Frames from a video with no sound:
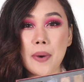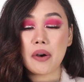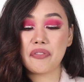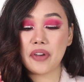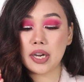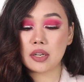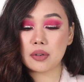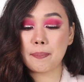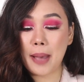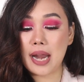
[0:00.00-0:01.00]

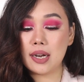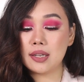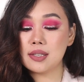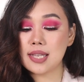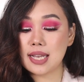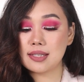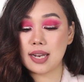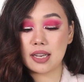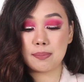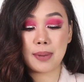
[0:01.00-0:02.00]
perfect palette. This has
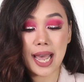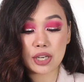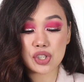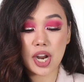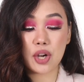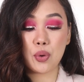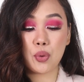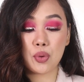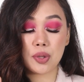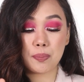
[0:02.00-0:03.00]
like a black
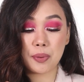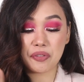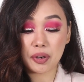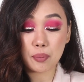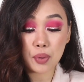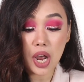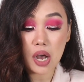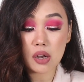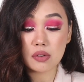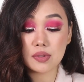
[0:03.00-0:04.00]
shadow, the perfect
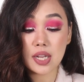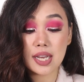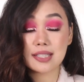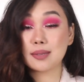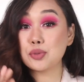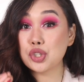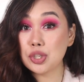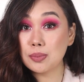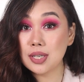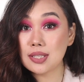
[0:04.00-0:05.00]
brown, some
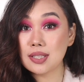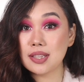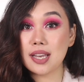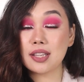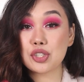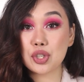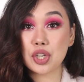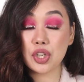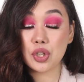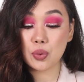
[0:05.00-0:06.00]
shimmers in there that you
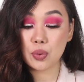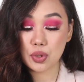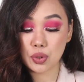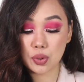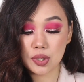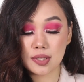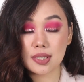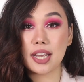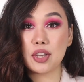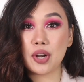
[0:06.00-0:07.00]
can use. So this
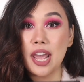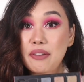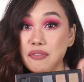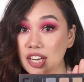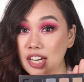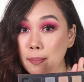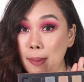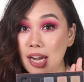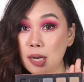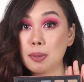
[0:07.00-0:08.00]
is like your everyday
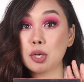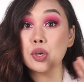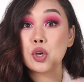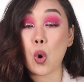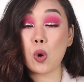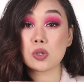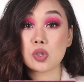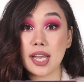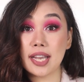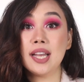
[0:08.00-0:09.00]
palette, but you can
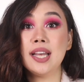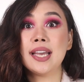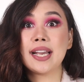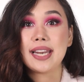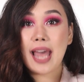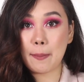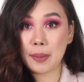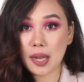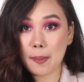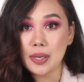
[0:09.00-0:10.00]
also like
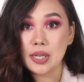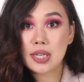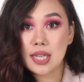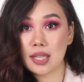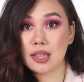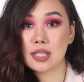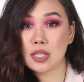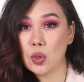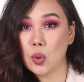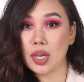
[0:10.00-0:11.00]
glam it up and take
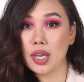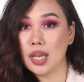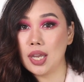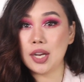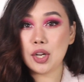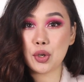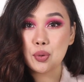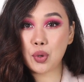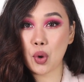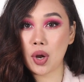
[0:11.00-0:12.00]
this look
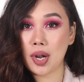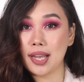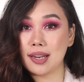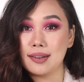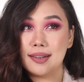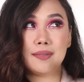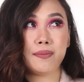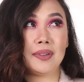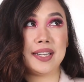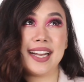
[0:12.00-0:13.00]
into your like
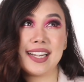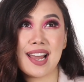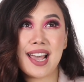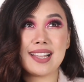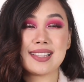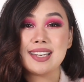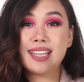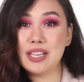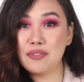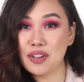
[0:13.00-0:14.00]
date nights
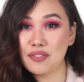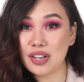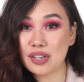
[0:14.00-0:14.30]
and evening